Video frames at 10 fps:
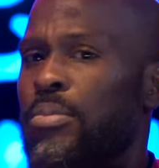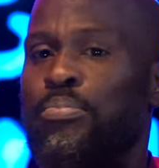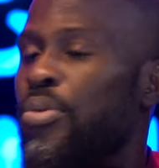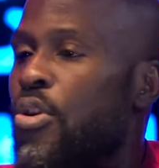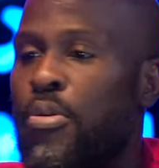
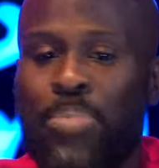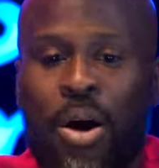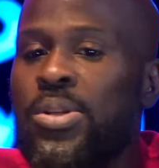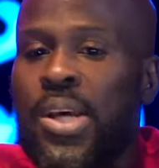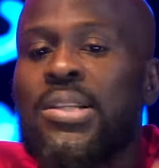Bro,
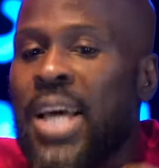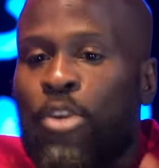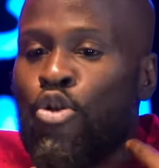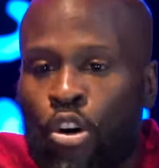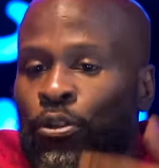bouncers
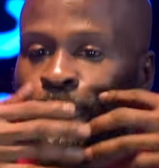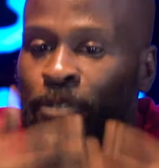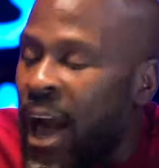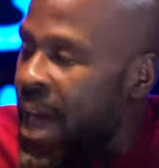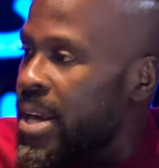cannot
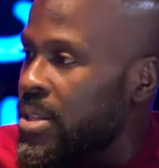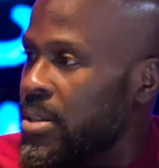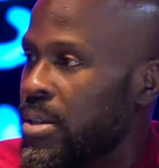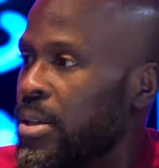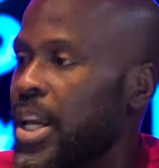
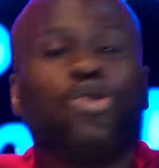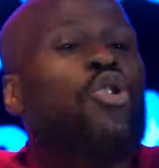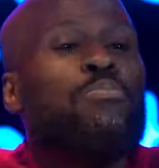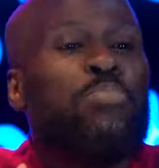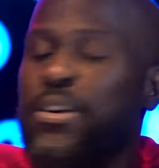fight. They're
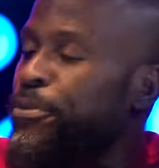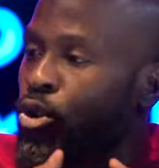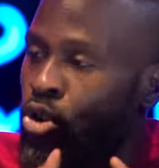just big for